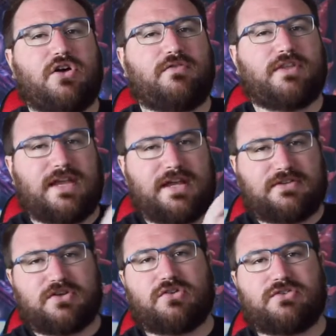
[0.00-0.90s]
over. The
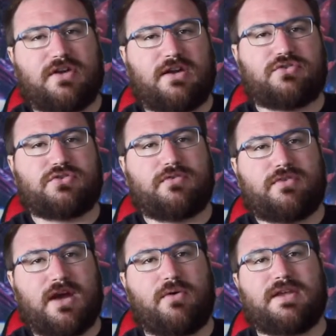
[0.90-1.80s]
Intercontinental
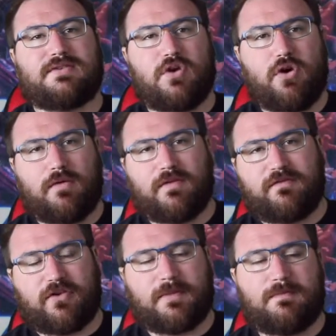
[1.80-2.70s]
stuff now is over
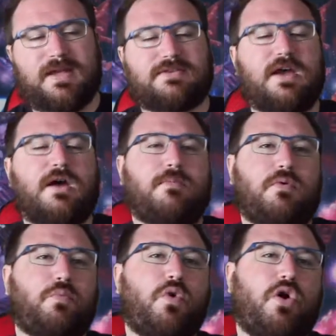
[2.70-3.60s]
for The Miz,
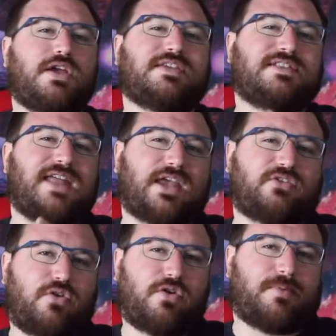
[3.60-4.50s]
but what is
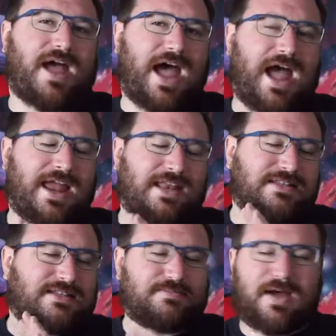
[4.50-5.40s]
next for him
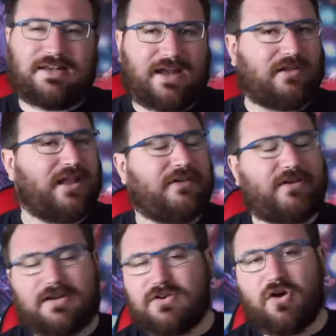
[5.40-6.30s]
in SmackDown Live,
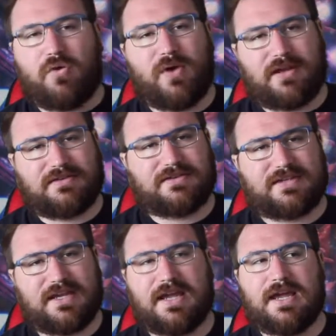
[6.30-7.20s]
I cannot wait to
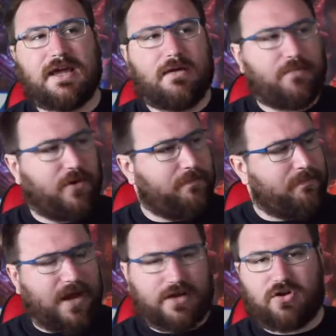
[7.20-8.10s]
see. But
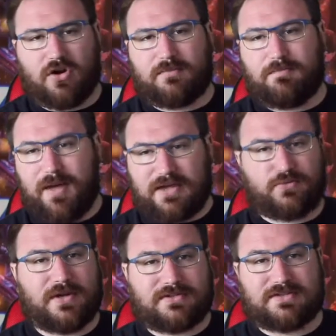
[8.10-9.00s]
my God,
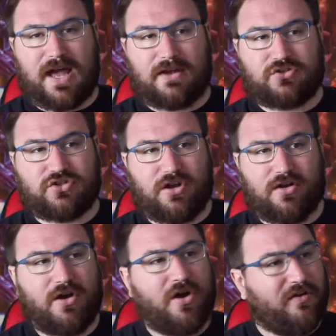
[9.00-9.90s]
best way to start the
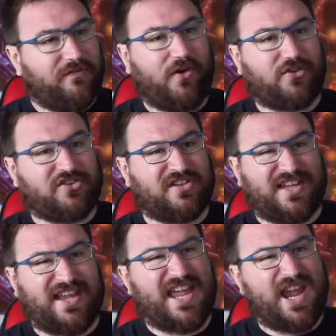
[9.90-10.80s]
show.
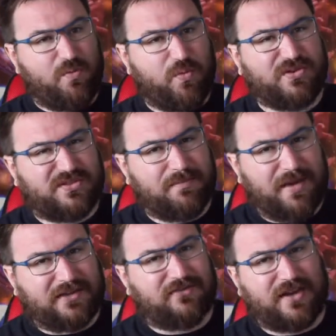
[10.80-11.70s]
Unfortunately, it was the
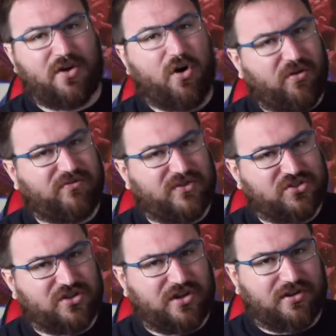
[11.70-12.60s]
best thing of the
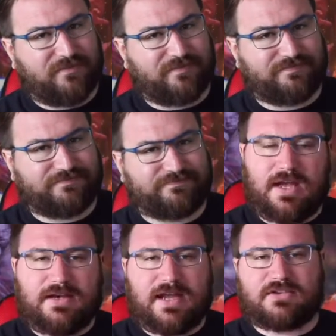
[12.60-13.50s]
show.
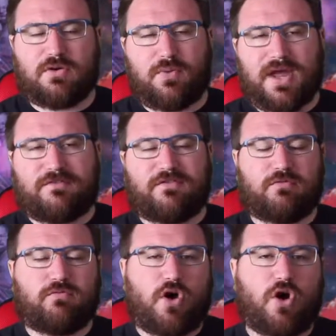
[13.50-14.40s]
Next up, we have
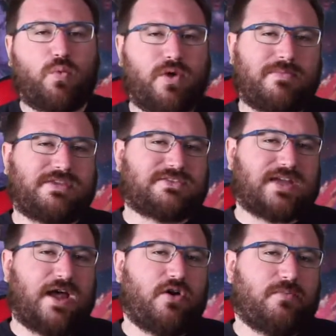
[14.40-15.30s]
the Raw Women's
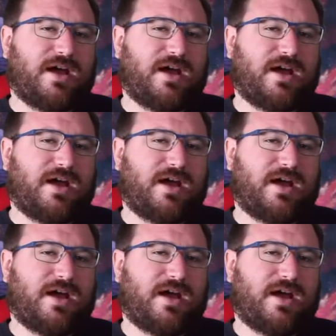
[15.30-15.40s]
Title